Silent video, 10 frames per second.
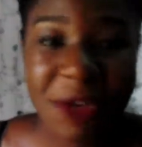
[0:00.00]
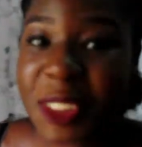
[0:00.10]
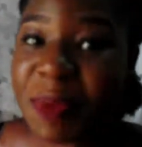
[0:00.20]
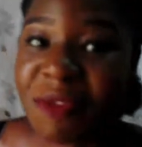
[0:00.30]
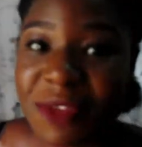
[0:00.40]

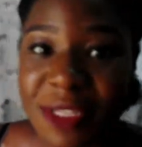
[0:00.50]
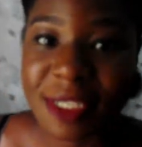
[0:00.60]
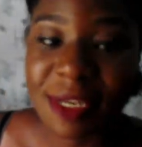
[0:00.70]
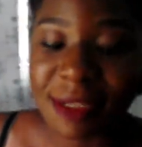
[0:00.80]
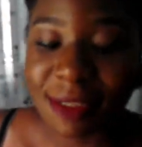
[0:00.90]
Birthday
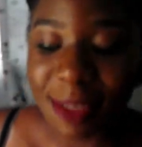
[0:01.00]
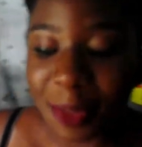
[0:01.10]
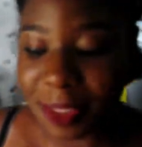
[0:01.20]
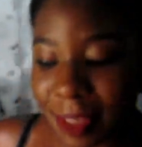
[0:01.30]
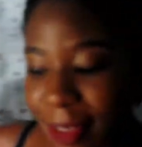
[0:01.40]
today, so
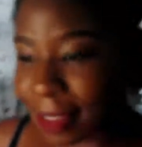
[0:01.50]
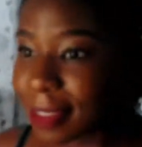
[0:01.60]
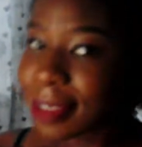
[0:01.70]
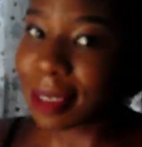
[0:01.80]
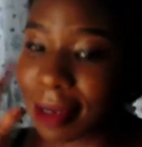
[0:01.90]
yeah,
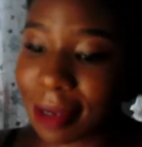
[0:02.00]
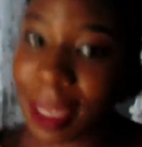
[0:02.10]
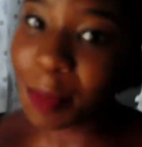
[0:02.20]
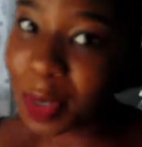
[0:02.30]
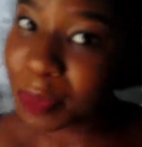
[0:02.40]
gotta go.
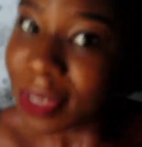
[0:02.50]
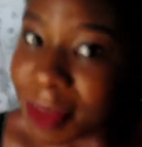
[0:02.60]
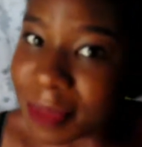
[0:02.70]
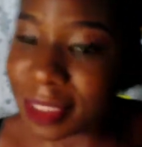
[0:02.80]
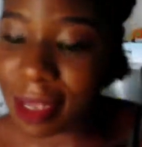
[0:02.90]
I'm up, you know
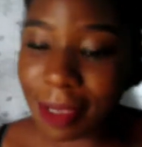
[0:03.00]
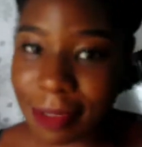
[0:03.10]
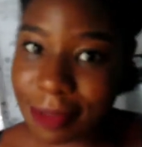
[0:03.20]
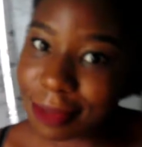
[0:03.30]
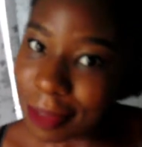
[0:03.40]
what I'm saying?
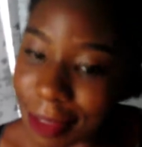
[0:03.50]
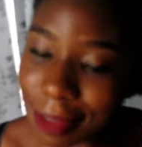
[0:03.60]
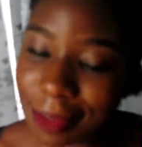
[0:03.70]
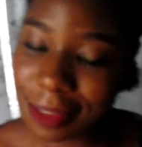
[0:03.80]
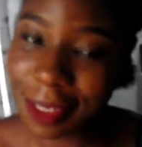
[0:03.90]

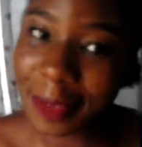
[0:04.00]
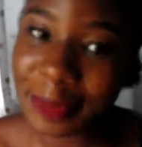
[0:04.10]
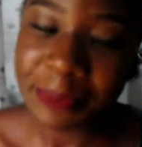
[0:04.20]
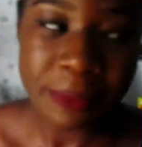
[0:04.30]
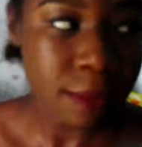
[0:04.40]

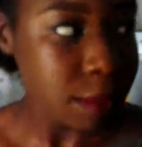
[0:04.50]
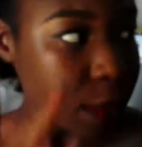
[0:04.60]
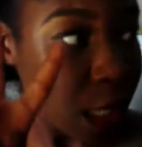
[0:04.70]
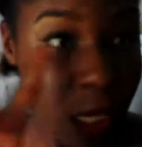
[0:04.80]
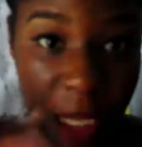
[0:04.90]

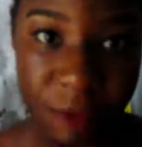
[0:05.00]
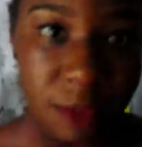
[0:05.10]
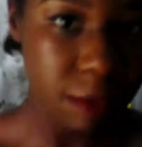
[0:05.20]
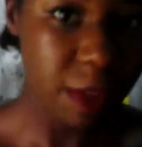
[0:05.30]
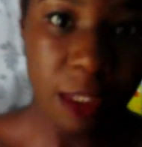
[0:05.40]
I have
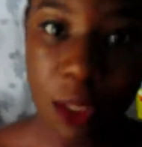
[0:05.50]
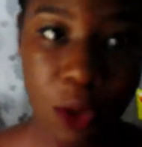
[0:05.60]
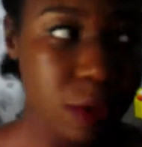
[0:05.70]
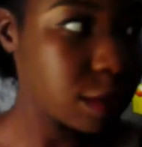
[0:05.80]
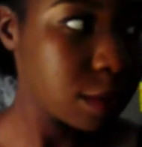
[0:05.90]

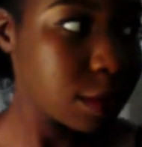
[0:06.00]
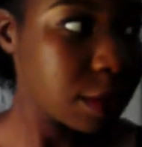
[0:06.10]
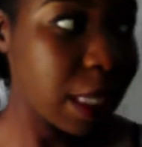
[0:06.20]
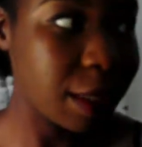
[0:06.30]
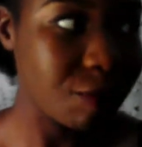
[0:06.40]

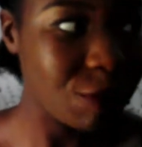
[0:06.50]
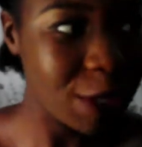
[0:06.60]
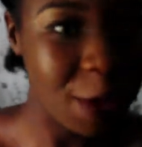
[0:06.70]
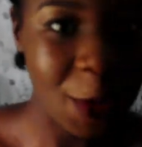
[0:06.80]
to really